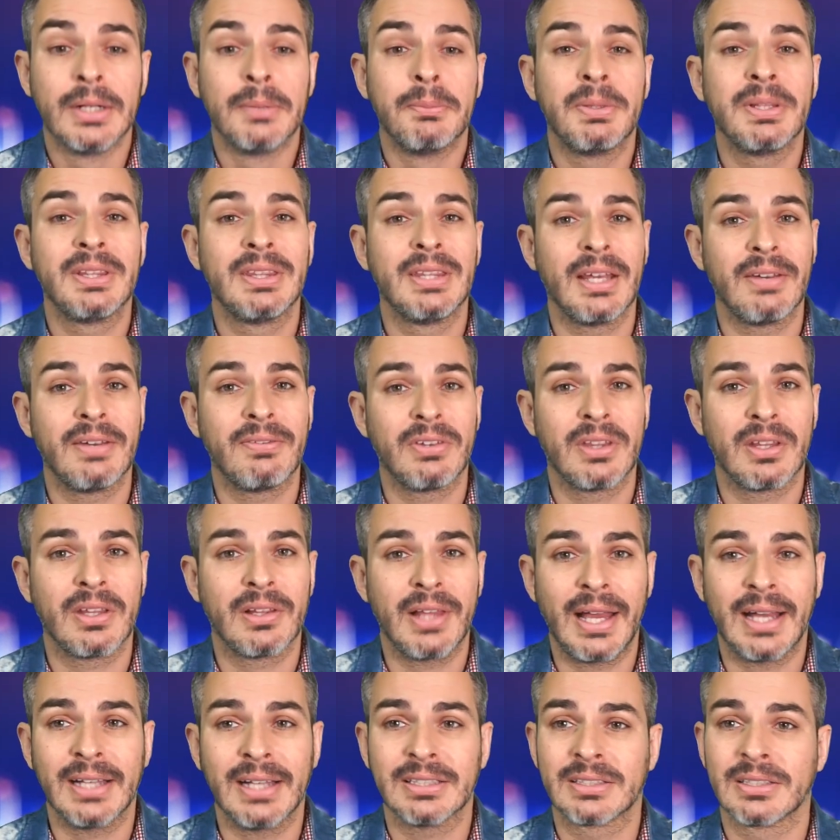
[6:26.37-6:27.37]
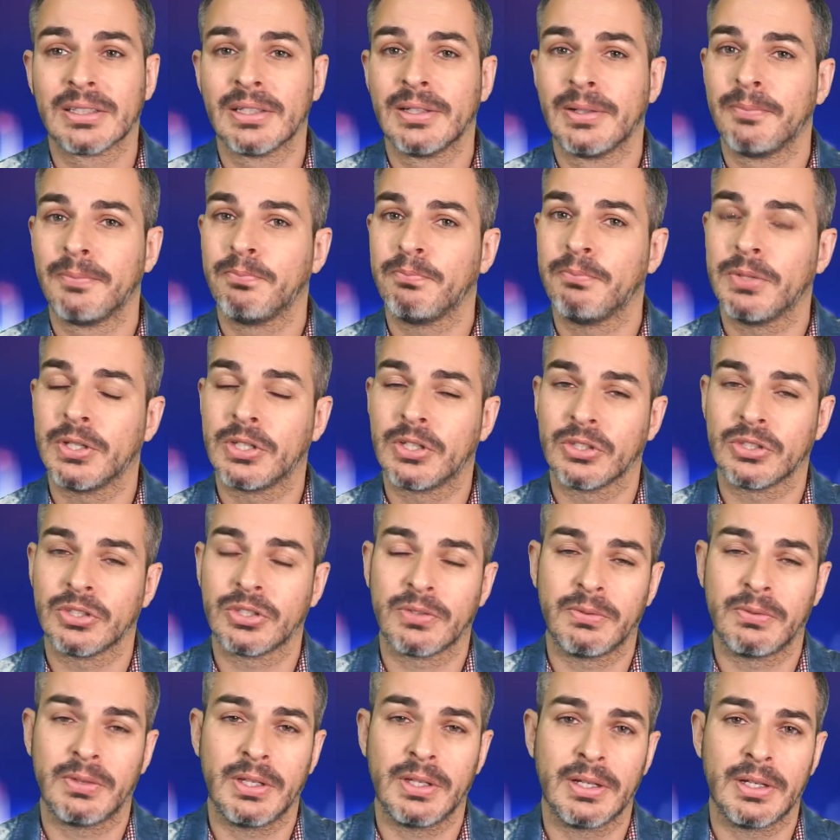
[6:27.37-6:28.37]
But nevertheless, because
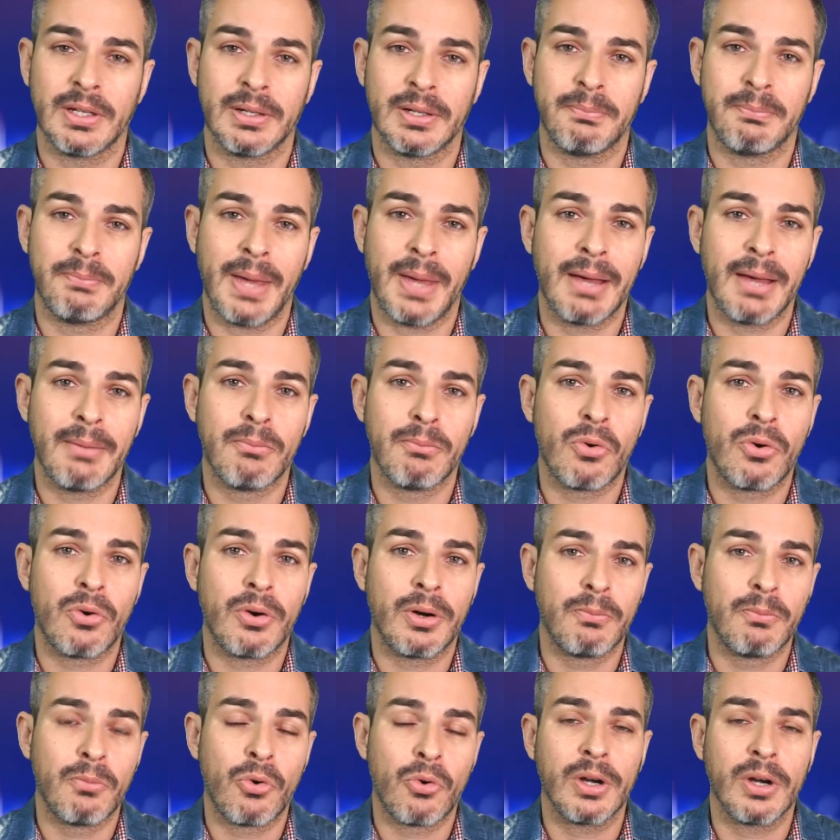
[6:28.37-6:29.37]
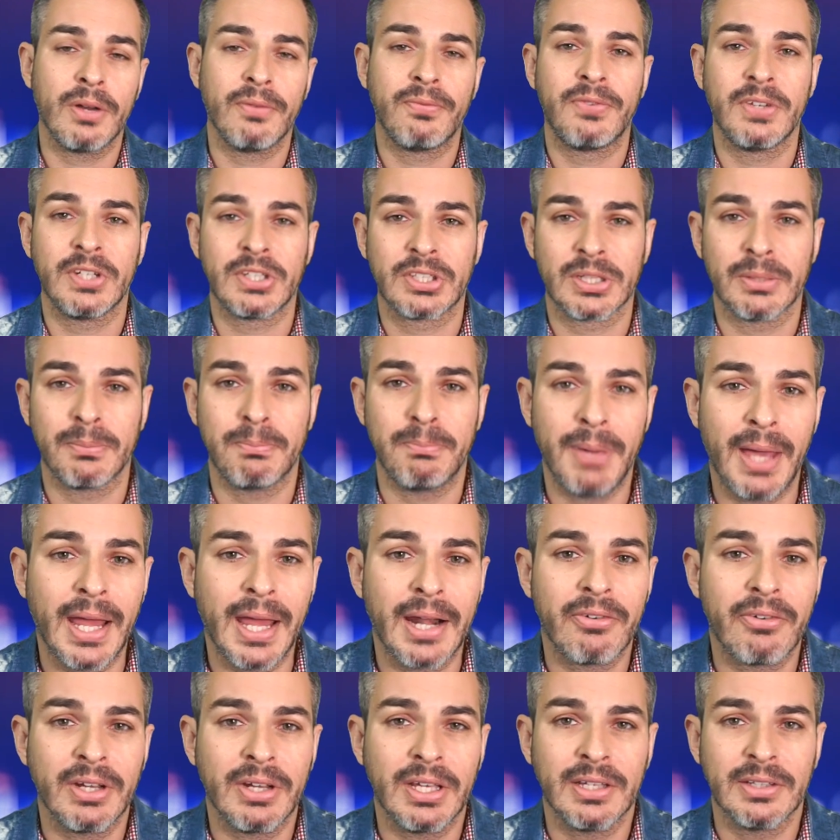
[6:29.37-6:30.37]
of the uh, more, more efficient
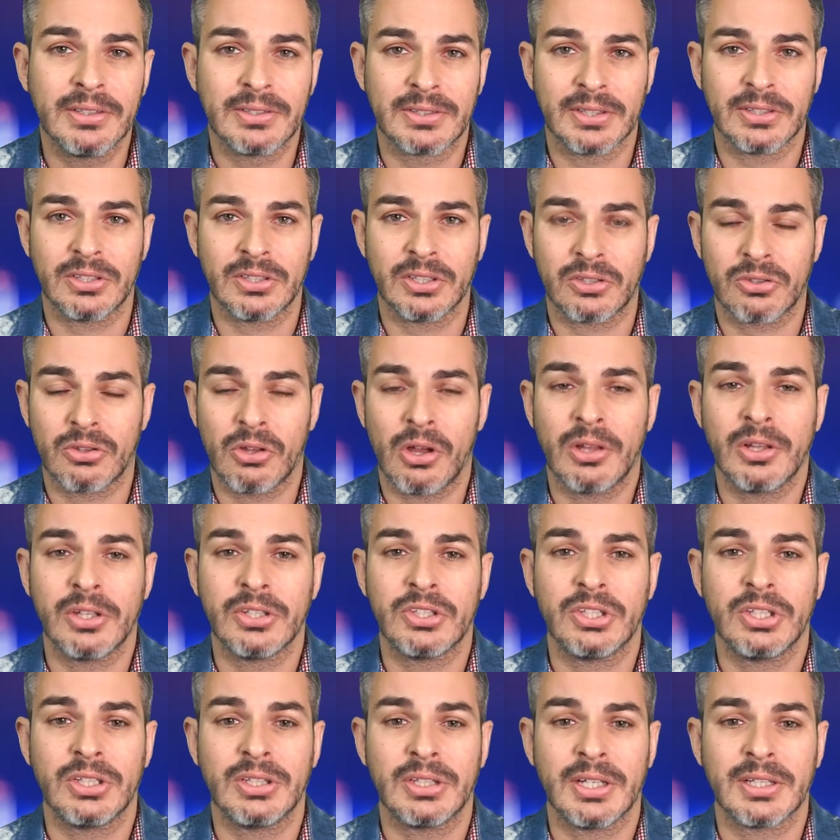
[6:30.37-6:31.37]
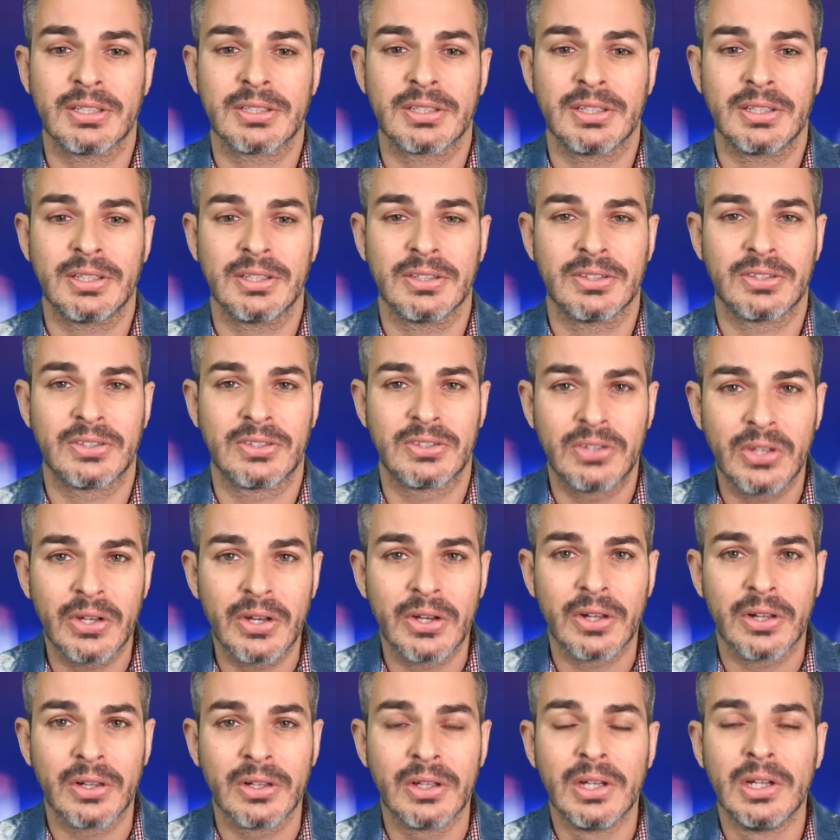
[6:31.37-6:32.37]
batteries and technology, Tesla can
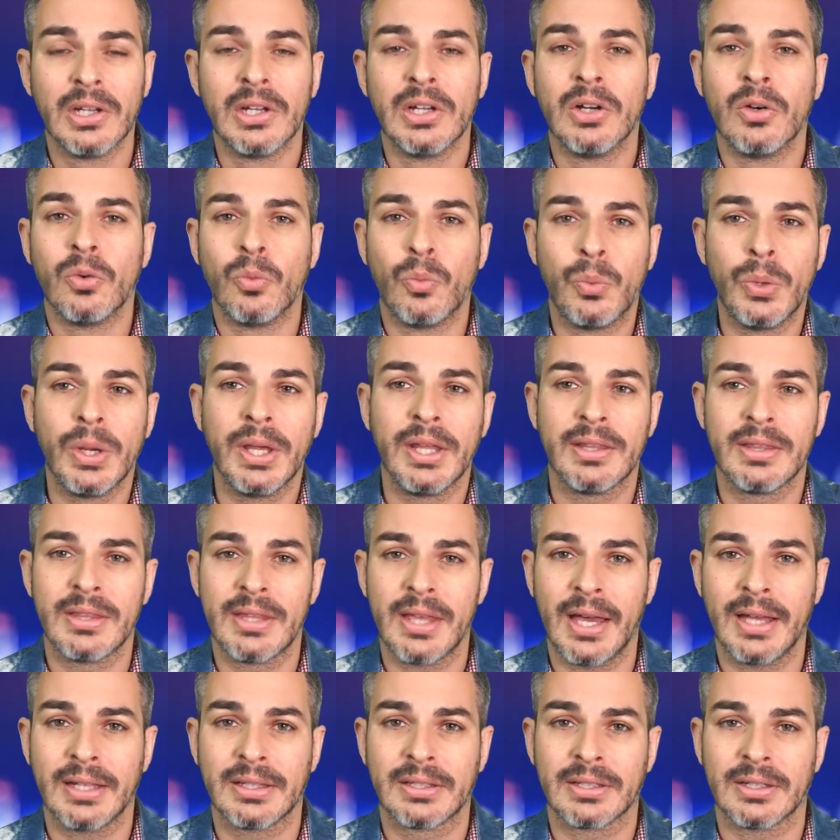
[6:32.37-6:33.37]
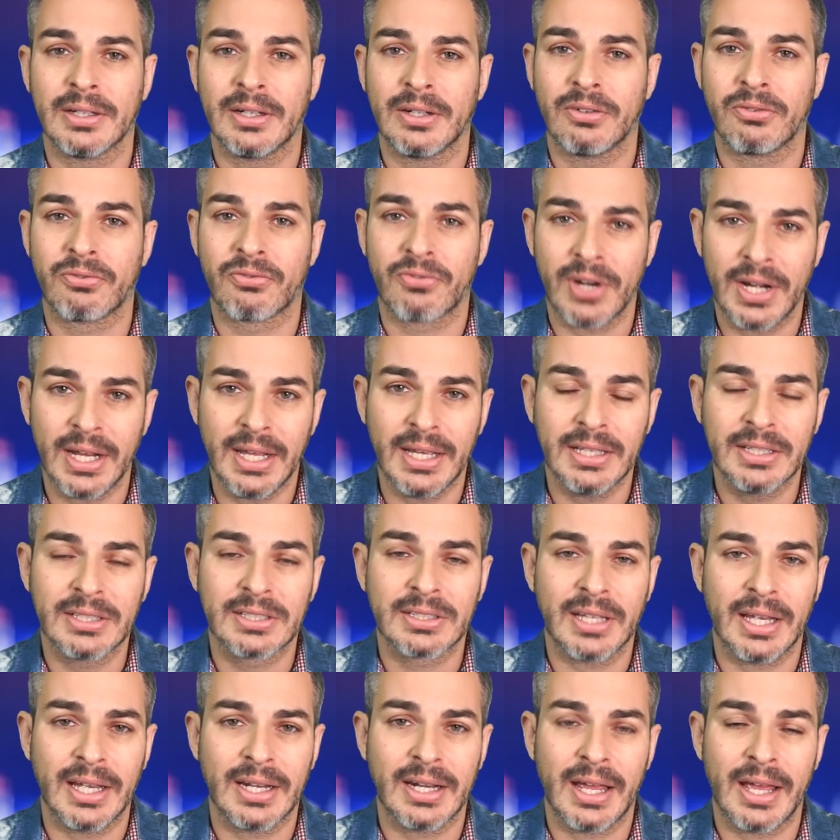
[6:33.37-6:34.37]
still win that uh, race
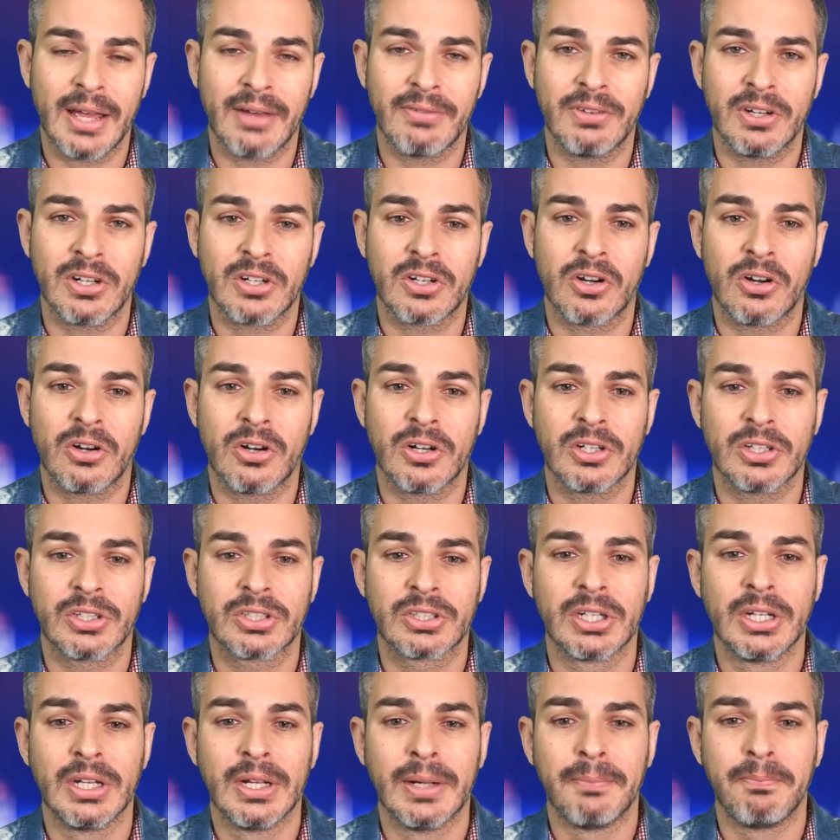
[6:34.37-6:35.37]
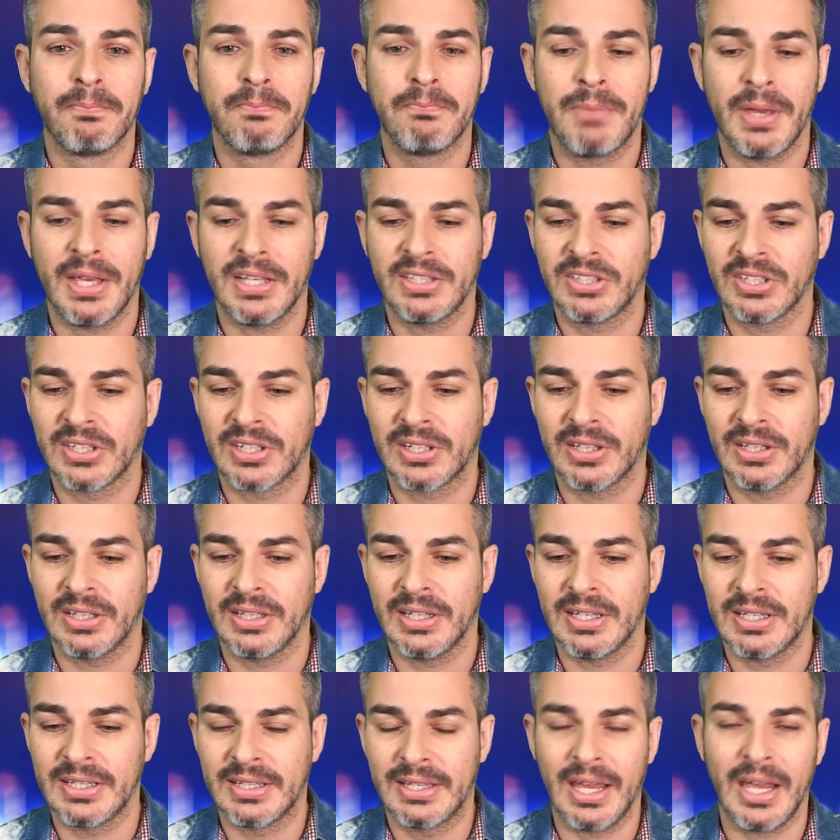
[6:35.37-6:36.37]
and have their cars
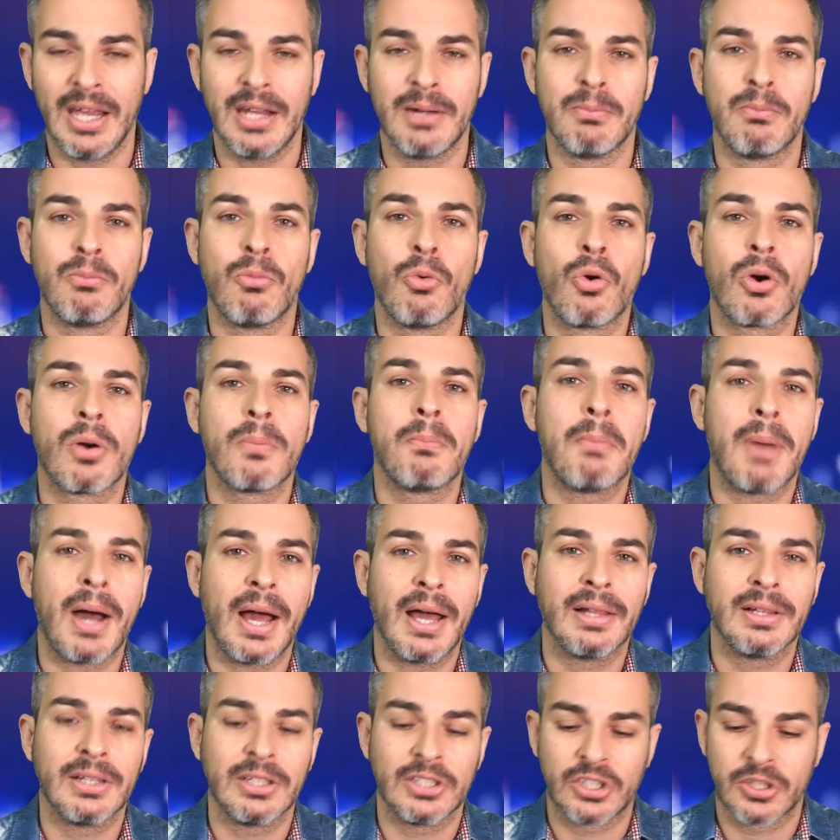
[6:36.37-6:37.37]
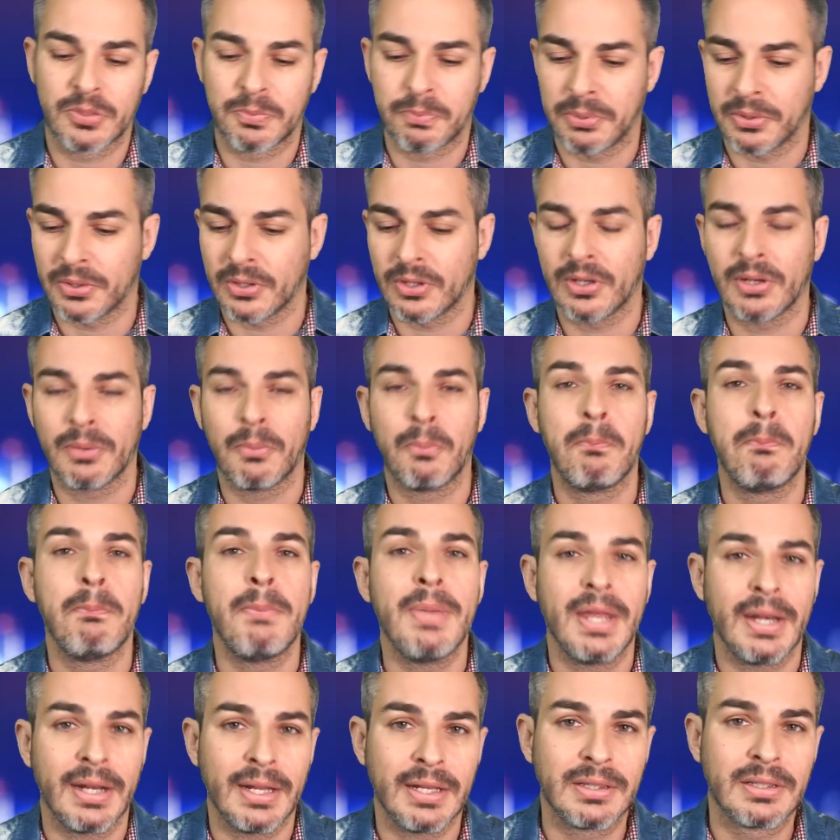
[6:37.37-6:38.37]
basically gain more mileage per
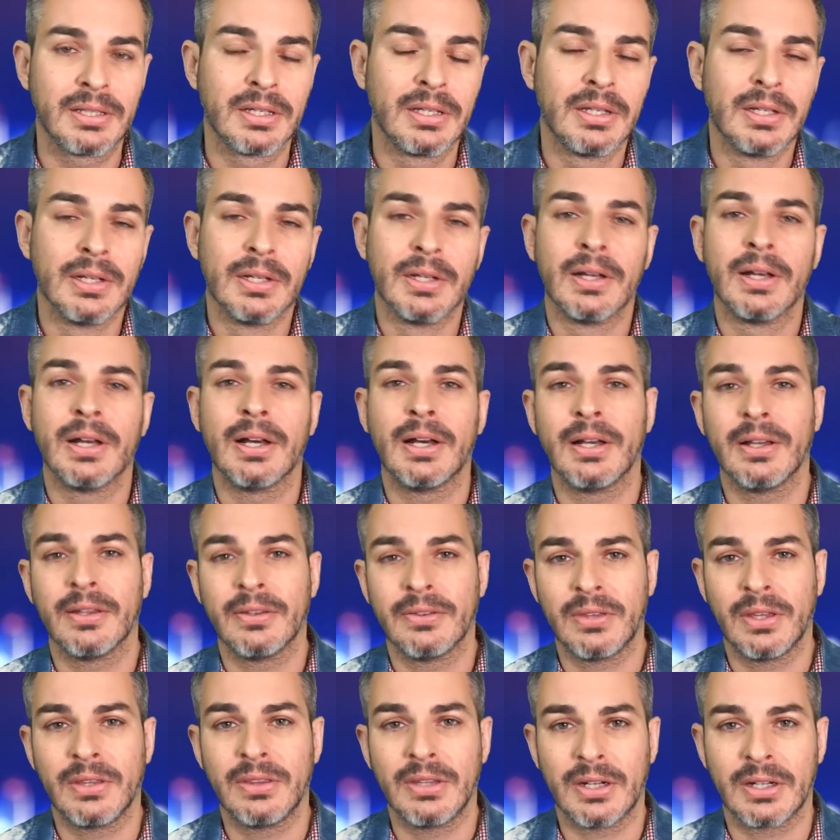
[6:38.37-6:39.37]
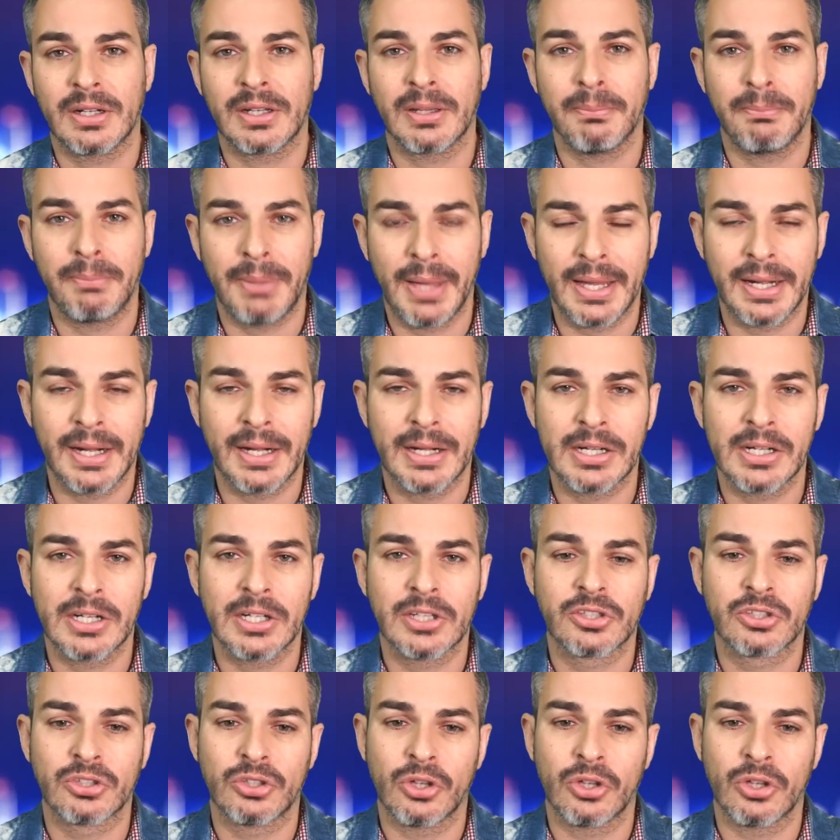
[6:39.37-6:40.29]
minute uh, than their competitors.